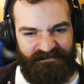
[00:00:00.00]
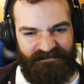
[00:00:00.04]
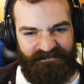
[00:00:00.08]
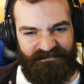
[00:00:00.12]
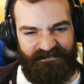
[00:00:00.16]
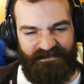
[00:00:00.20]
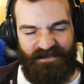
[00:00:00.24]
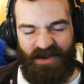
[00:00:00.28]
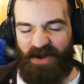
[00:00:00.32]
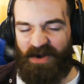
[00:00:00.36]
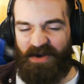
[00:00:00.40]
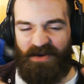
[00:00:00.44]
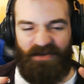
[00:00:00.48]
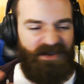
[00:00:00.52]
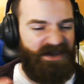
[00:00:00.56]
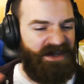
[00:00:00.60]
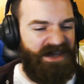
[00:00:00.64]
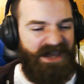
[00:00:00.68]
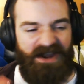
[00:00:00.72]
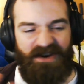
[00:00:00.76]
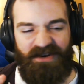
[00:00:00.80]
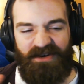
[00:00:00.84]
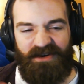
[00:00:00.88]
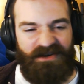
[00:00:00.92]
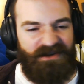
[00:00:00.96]
all the
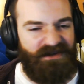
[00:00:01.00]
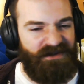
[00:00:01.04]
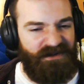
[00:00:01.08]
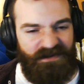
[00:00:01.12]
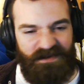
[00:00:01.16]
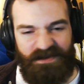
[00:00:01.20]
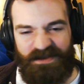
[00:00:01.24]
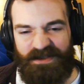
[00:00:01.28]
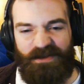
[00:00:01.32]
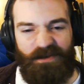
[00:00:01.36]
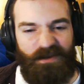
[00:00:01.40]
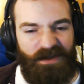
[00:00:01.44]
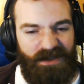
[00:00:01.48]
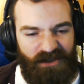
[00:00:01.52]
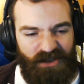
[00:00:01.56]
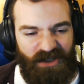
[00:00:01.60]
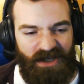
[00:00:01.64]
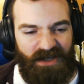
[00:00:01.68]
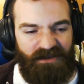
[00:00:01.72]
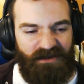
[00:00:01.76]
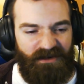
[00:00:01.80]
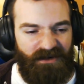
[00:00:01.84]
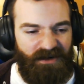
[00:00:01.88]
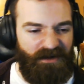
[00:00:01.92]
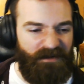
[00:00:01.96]
characters to each
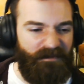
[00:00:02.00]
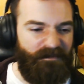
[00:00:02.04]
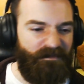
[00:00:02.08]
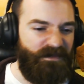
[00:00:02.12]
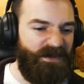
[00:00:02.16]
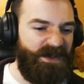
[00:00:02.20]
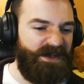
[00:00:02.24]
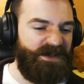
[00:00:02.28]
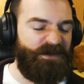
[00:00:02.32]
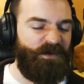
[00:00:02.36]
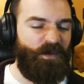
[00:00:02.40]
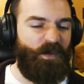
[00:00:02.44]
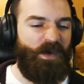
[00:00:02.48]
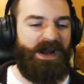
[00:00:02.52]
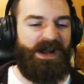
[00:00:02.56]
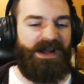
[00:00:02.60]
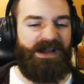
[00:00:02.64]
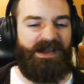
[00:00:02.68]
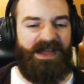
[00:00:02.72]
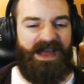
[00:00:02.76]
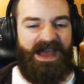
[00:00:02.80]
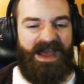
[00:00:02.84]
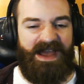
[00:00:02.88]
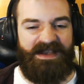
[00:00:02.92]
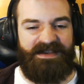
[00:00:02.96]
other, as
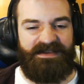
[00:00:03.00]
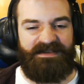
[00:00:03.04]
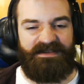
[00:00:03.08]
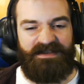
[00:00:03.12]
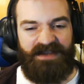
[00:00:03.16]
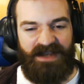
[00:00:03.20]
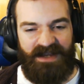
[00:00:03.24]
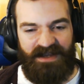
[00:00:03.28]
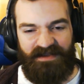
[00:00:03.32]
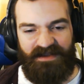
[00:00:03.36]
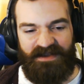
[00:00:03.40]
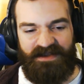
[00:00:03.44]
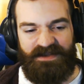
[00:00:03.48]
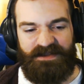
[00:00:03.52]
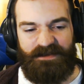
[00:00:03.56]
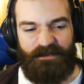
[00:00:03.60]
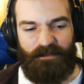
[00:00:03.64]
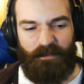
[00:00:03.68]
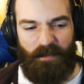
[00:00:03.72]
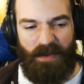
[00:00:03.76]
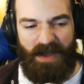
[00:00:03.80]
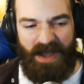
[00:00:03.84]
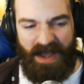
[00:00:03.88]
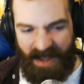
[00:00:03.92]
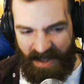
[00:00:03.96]
well as Dalen's
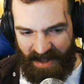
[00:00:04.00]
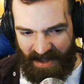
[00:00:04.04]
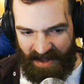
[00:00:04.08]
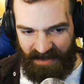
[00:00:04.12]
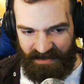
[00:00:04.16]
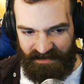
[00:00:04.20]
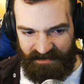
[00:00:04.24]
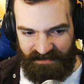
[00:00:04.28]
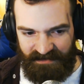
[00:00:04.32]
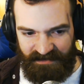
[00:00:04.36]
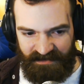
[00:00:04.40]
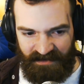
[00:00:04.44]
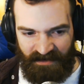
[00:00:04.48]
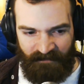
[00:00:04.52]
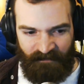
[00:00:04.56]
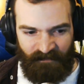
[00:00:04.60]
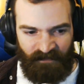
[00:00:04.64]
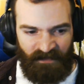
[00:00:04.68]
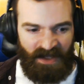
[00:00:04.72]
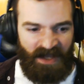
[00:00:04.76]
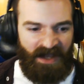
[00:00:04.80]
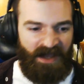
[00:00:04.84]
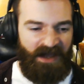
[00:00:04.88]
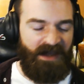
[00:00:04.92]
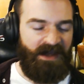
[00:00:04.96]
past.
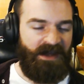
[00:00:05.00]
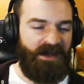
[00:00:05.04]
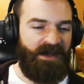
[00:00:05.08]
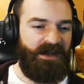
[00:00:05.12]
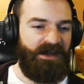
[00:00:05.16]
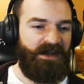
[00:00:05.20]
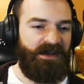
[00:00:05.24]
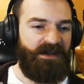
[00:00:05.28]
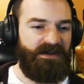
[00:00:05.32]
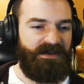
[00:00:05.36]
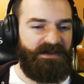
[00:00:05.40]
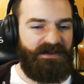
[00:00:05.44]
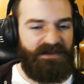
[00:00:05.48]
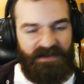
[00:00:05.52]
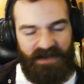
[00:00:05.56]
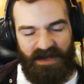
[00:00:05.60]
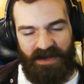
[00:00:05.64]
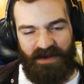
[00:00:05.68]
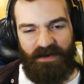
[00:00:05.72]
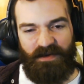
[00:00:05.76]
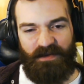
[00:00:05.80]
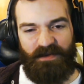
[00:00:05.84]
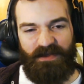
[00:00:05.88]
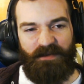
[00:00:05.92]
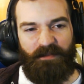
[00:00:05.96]

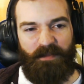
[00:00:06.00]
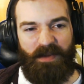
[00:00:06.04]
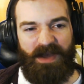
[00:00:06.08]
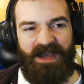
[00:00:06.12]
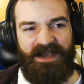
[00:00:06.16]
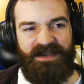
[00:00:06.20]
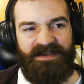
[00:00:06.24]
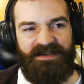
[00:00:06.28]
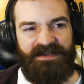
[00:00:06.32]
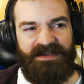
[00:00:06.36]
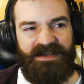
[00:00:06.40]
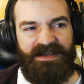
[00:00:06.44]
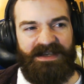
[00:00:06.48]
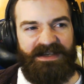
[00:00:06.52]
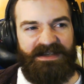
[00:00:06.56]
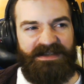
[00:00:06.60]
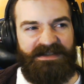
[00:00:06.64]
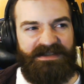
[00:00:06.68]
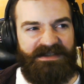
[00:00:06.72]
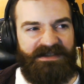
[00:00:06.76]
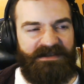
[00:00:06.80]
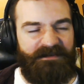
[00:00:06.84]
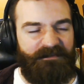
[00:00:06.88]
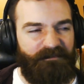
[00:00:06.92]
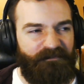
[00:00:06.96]
So the pacing
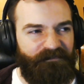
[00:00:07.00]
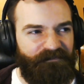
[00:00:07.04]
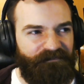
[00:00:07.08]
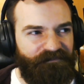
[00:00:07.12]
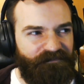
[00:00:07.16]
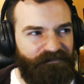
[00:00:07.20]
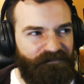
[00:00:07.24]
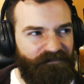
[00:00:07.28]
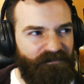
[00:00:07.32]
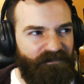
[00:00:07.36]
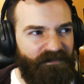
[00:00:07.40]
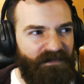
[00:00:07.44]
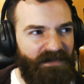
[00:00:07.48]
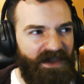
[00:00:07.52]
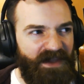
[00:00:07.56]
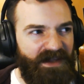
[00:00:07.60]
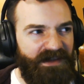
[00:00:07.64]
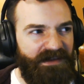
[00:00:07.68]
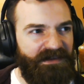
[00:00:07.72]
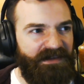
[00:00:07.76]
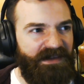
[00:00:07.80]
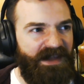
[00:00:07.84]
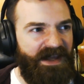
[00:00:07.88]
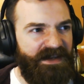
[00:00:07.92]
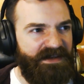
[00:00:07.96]
is
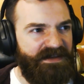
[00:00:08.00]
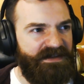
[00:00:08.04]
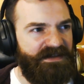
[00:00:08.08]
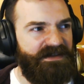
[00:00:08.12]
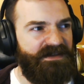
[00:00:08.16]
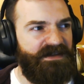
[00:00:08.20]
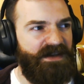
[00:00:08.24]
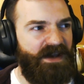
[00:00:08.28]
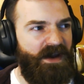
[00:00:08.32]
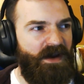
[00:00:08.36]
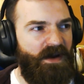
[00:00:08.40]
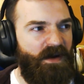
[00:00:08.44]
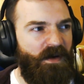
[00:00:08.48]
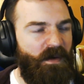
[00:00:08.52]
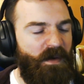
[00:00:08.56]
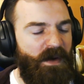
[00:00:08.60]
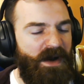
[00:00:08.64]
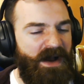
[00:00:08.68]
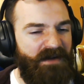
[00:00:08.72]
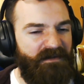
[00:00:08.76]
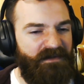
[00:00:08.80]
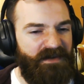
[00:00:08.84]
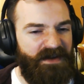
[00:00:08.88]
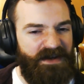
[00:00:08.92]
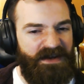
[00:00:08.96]
less so
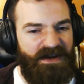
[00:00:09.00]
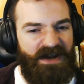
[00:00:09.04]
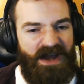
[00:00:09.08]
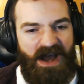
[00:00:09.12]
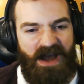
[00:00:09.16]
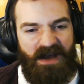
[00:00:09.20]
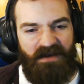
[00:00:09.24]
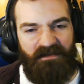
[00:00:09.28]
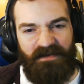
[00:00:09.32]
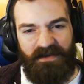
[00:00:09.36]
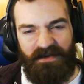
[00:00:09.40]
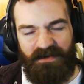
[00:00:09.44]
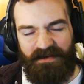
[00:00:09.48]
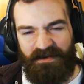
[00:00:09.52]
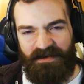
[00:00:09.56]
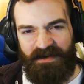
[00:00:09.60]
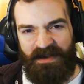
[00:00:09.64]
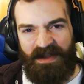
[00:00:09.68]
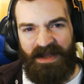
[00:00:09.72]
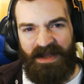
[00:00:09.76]
of a novel,